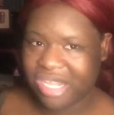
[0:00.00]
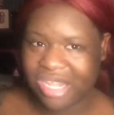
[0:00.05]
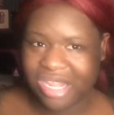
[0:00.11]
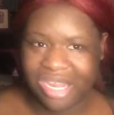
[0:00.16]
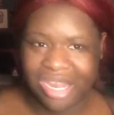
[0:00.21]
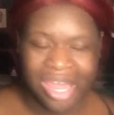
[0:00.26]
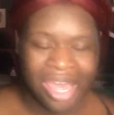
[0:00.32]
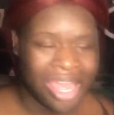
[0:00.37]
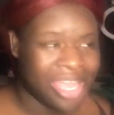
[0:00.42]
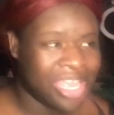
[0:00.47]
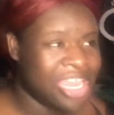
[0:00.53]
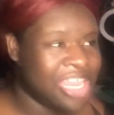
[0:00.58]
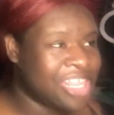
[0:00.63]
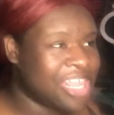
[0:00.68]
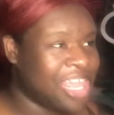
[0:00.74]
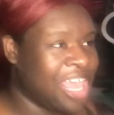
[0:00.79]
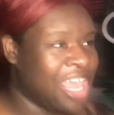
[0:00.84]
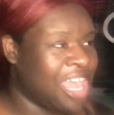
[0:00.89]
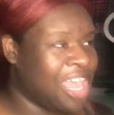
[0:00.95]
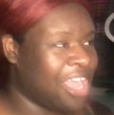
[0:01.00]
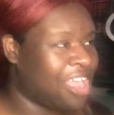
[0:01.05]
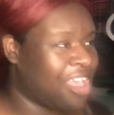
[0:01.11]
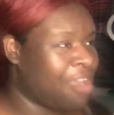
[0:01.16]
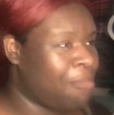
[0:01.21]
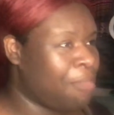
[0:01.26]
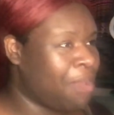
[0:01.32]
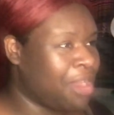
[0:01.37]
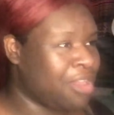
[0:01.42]
Right, he said,
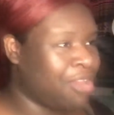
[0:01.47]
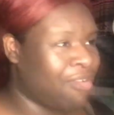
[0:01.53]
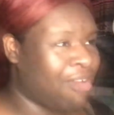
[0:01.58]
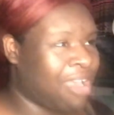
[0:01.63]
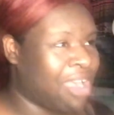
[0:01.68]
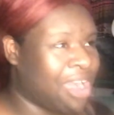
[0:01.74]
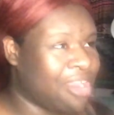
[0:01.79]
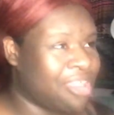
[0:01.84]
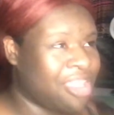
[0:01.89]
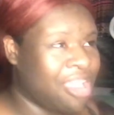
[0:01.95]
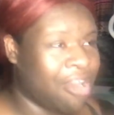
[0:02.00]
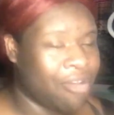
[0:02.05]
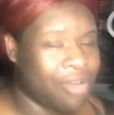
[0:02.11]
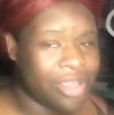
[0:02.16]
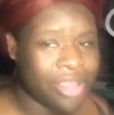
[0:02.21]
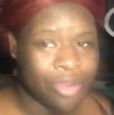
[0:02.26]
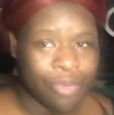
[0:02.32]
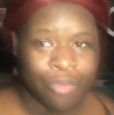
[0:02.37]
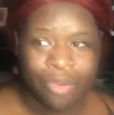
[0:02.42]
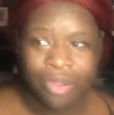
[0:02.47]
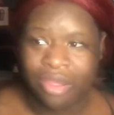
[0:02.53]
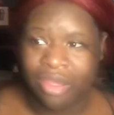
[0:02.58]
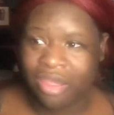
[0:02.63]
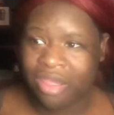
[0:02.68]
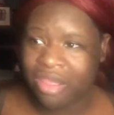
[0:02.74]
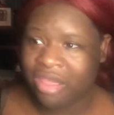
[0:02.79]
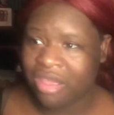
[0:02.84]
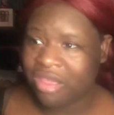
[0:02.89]
come up door, I got to talk to you.
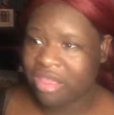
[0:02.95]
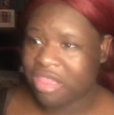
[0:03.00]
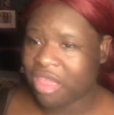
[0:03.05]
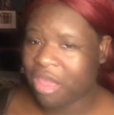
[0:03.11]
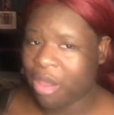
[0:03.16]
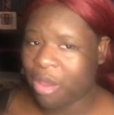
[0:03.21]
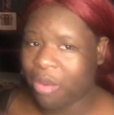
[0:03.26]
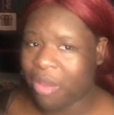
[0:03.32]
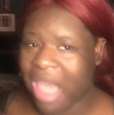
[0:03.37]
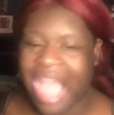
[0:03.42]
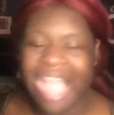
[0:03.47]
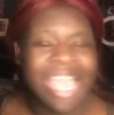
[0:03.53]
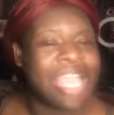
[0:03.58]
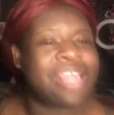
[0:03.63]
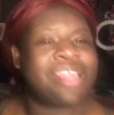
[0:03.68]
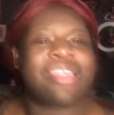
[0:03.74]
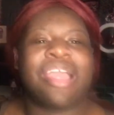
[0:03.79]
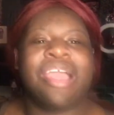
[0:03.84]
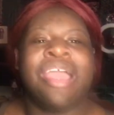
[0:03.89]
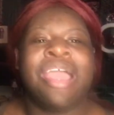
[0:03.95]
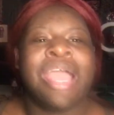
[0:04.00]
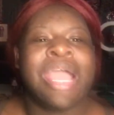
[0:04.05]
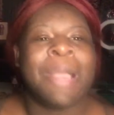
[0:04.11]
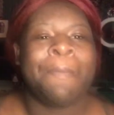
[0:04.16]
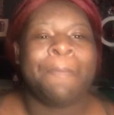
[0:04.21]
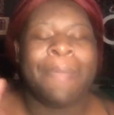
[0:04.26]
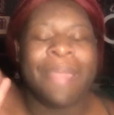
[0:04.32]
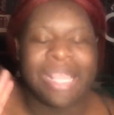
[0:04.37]
So I can't say,
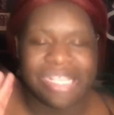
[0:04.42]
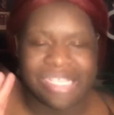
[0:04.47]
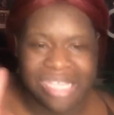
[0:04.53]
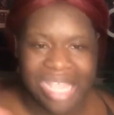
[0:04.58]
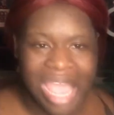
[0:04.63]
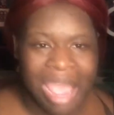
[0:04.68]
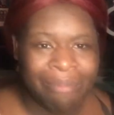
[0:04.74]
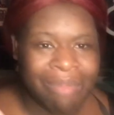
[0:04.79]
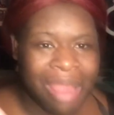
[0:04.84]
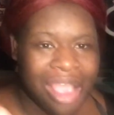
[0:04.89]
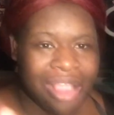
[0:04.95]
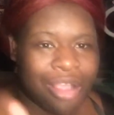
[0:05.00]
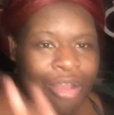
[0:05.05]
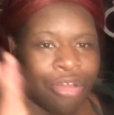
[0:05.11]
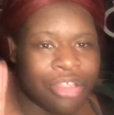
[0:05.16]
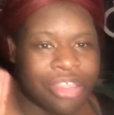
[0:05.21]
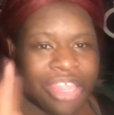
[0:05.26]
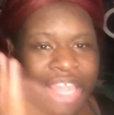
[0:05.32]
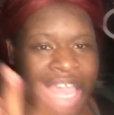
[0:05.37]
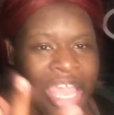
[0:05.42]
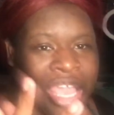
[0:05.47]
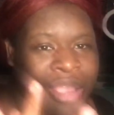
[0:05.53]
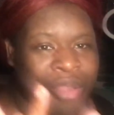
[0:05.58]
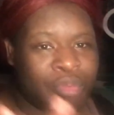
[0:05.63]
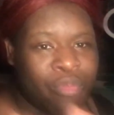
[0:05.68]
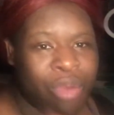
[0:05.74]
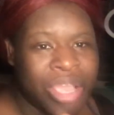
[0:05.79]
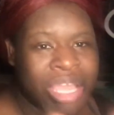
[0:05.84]
bitch, I'm not going to
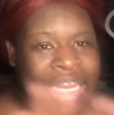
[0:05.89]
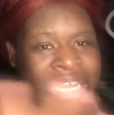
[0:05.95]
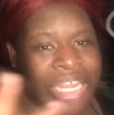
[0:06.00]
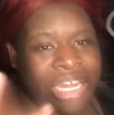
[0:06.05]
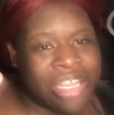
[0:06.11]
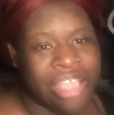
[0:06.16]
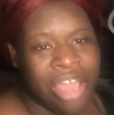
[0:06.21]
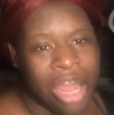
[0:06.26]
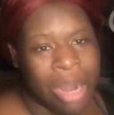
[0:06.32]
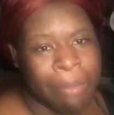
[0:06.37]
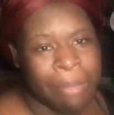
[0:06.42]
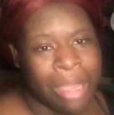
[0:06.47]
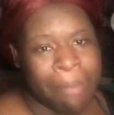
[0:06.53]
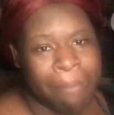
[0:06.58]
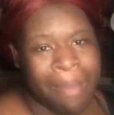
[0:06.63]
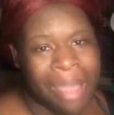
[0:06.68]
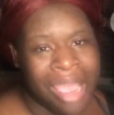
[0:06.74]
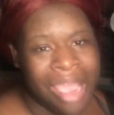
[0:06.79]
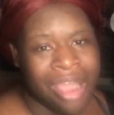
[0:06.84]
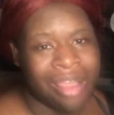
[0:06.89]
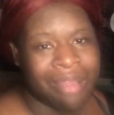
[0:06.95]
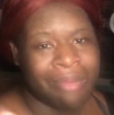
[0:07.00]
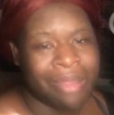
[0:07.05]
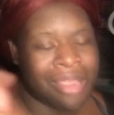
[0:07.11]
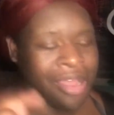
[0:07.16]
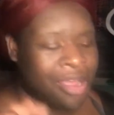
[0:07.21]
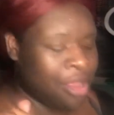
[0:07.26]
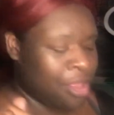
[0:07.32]
say what he need to talk to me about
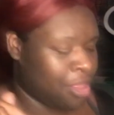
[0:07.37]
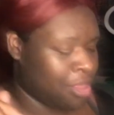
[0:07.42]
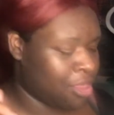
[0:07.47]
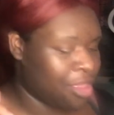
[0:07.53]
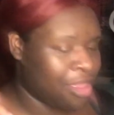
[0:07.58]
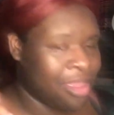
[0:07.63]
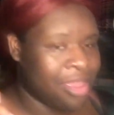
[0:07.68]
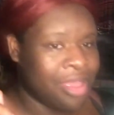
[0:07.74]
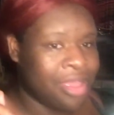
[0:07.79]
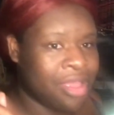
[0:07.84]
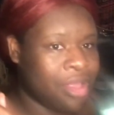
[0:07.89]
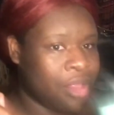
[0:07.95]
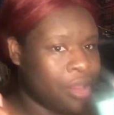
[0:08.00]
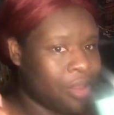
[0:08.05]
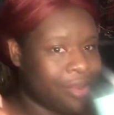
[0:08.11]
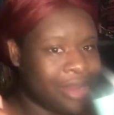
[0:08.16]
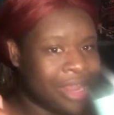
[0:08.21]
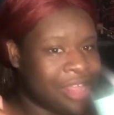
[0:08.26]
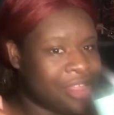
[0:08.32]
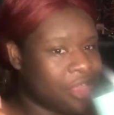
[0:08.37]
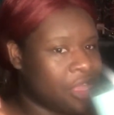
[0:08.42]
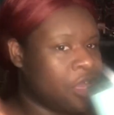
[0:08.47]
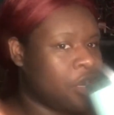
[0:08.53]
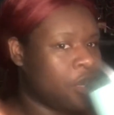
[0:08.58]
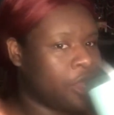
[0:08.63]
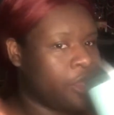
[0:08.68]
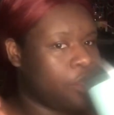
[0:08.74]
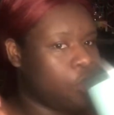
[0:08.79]
because that's
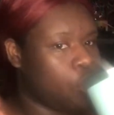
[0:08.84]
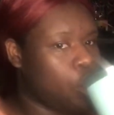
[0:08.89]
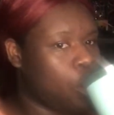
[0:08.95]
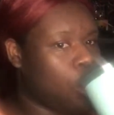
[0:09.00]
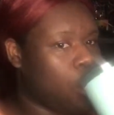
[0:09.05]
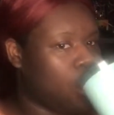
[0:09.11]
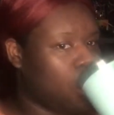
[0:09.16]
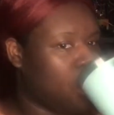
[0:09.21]
illegal.